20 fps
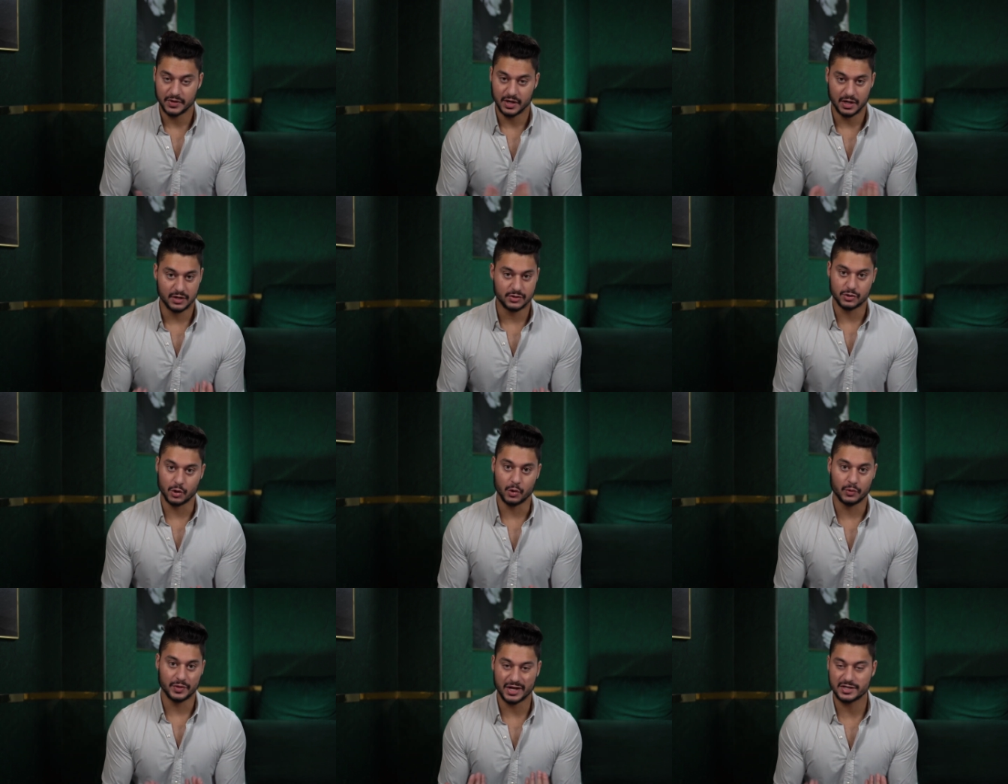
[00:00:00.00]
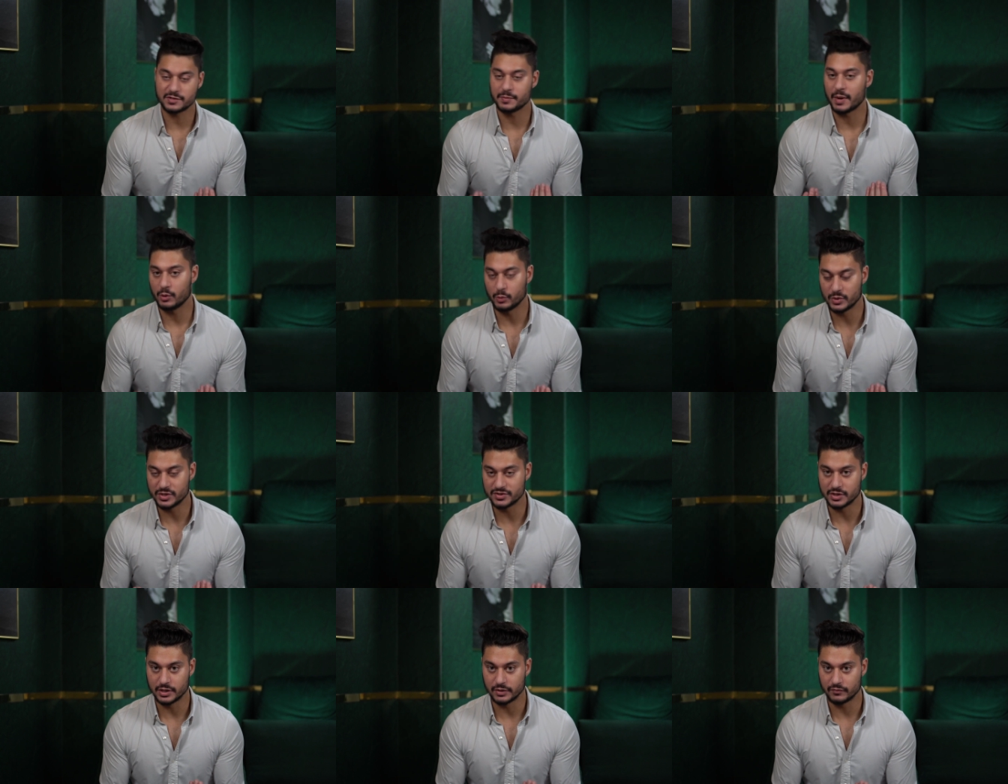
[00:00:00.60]
and so that's my
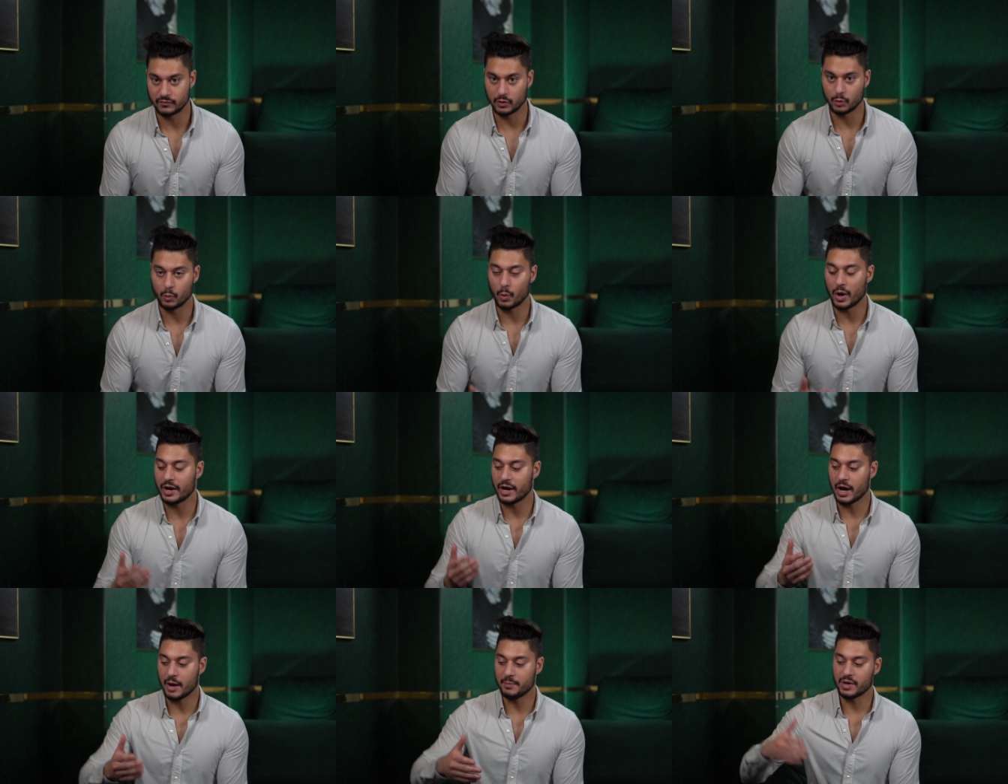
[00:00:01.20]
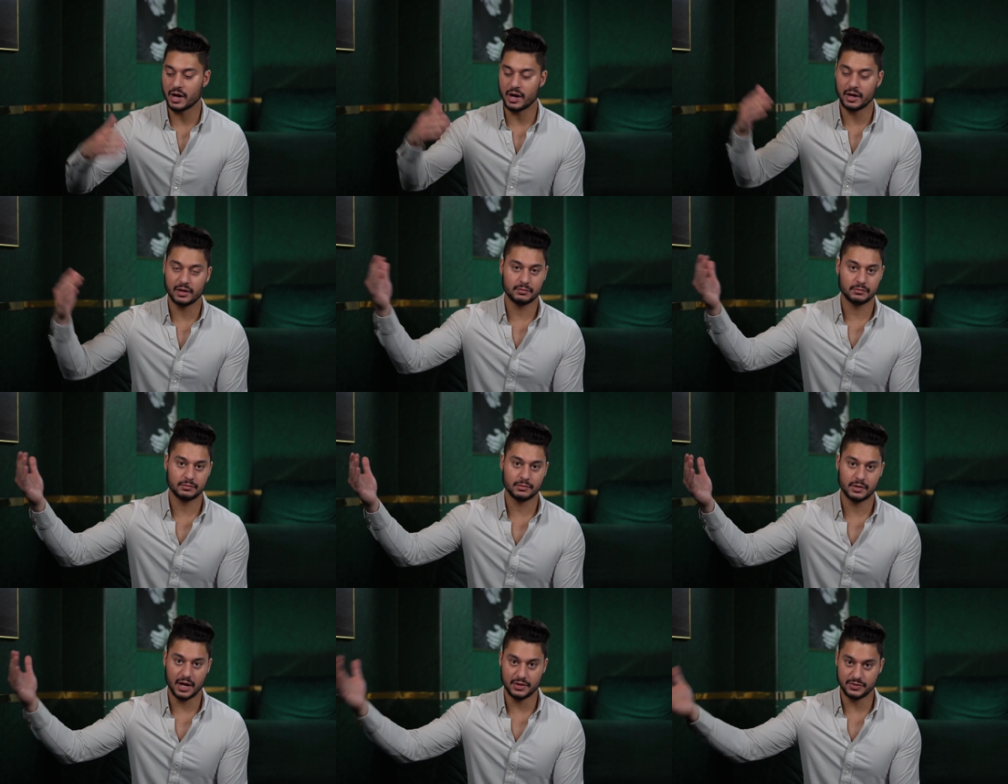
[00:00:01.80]
reasoning for why I'm not
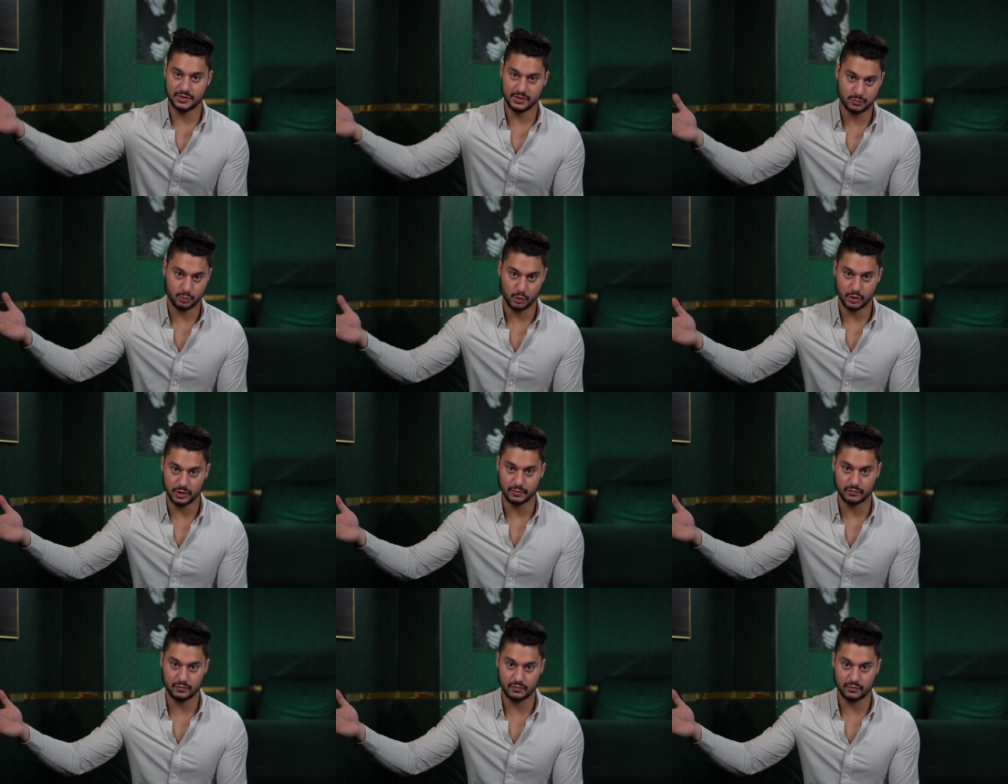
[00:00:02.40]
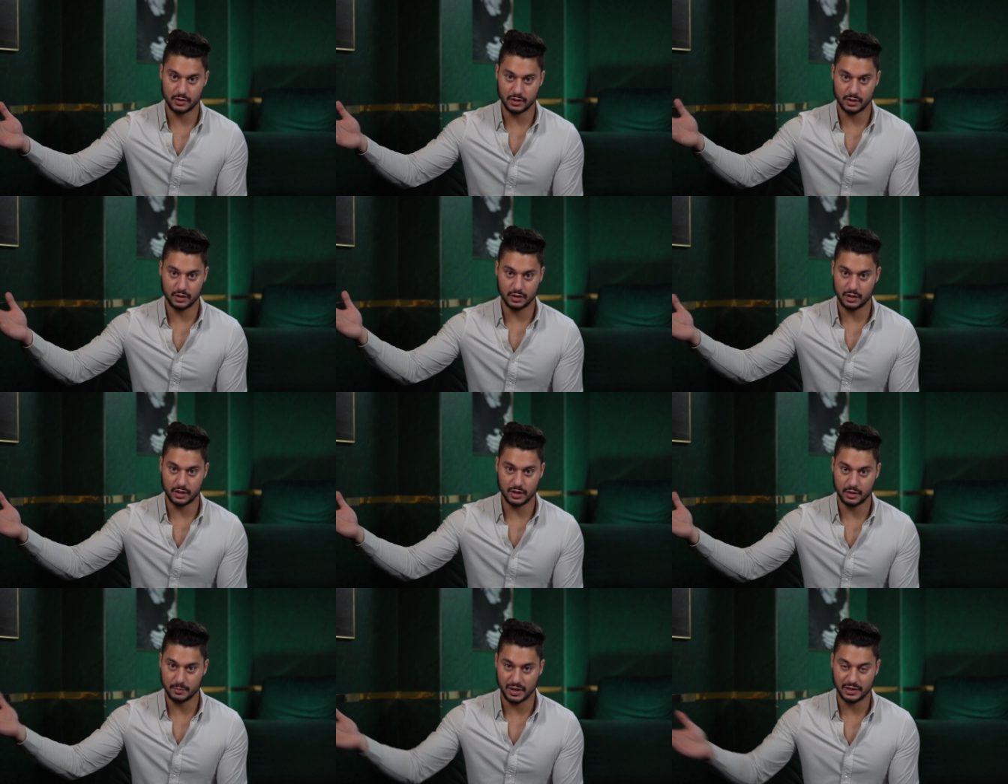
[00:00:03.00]
at this point
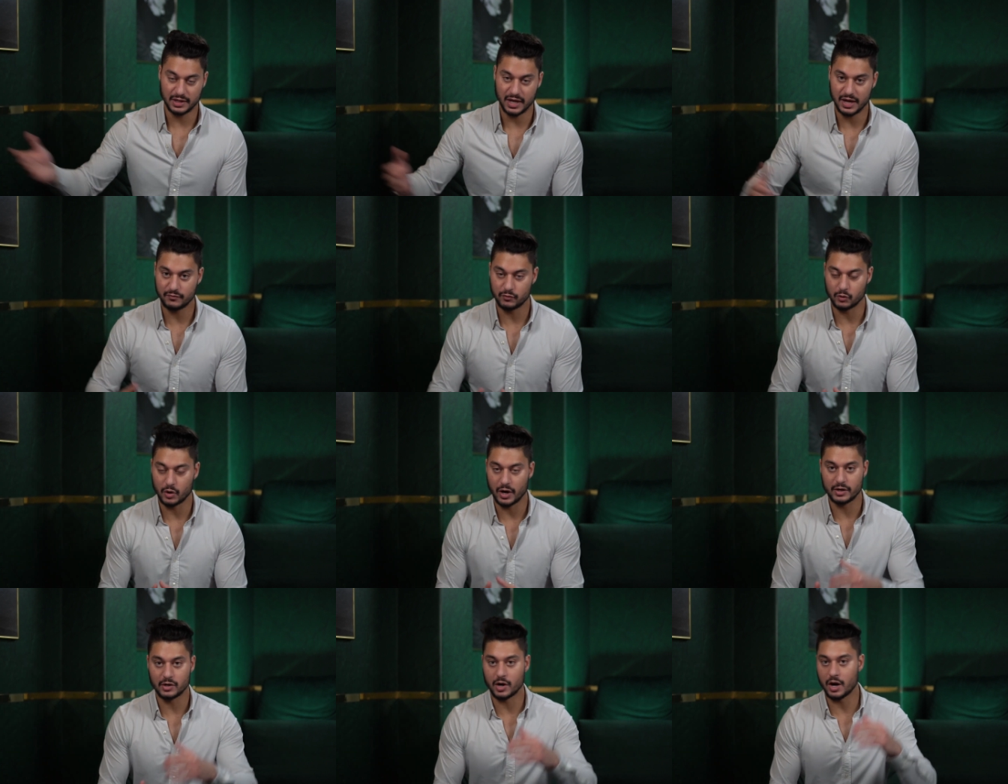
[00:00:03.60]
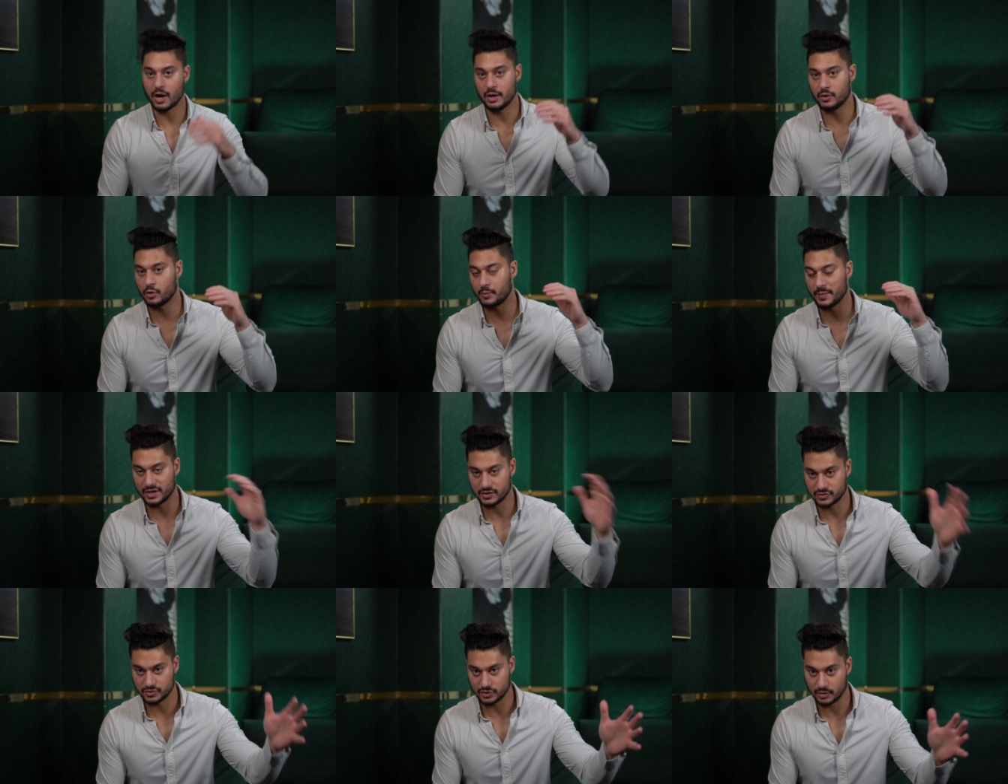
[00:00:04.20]
in my life where I don't
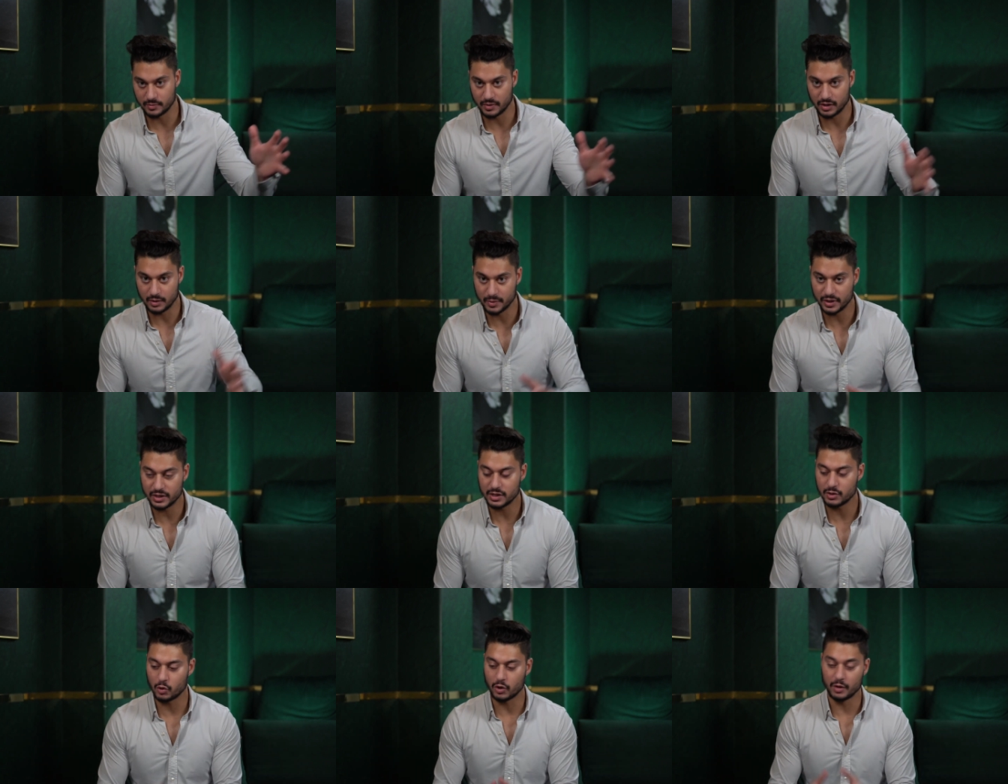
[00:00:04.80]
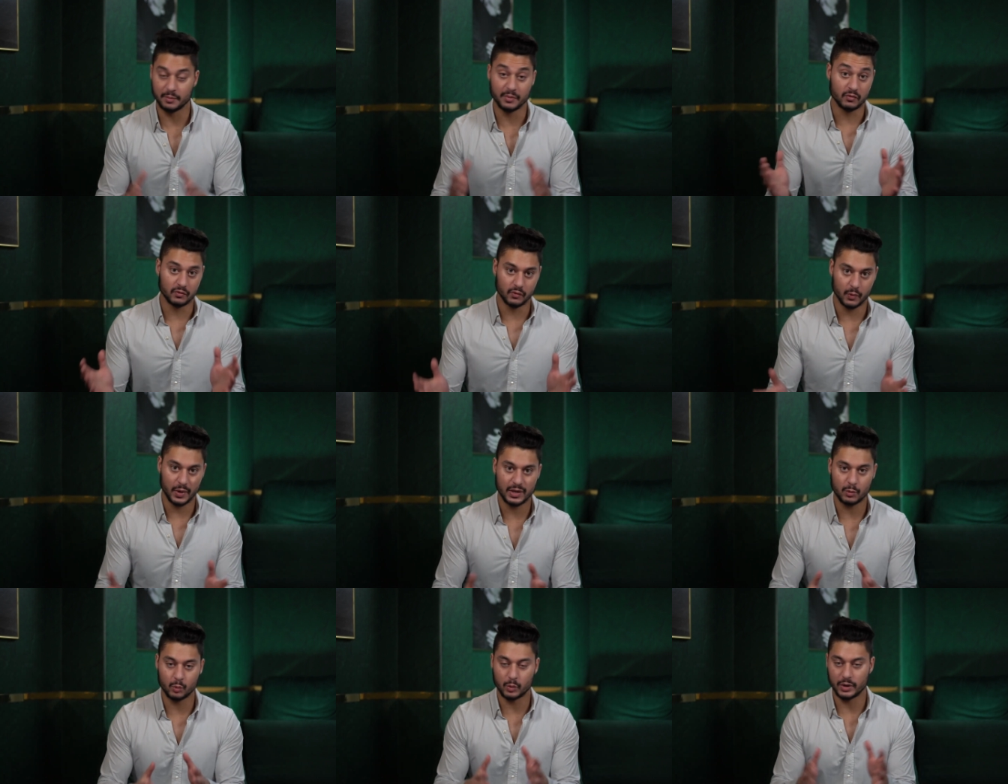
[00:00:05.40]
make a certain amount of money, or I'm
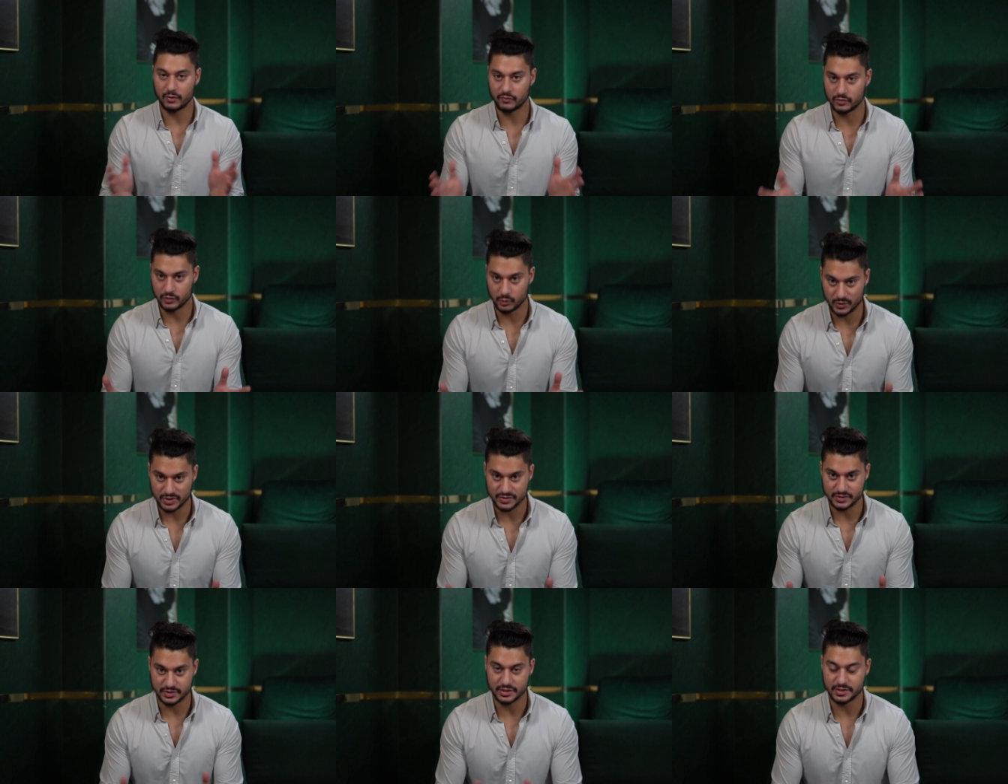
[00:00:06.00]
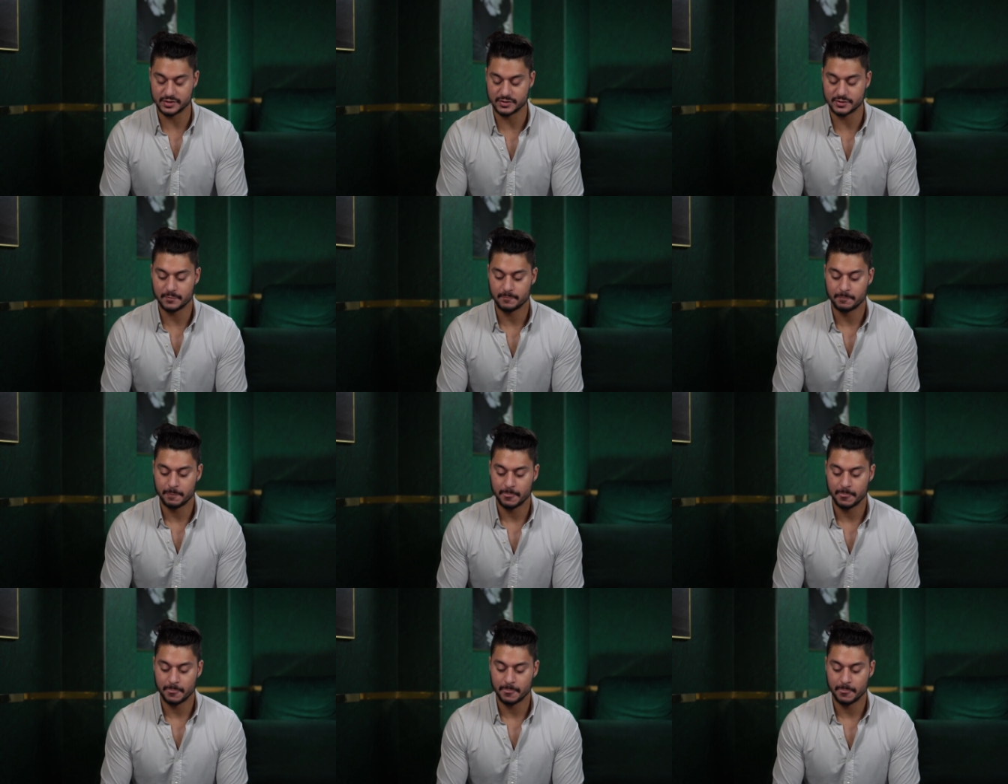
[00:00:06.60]
overweight, whatever the reason is.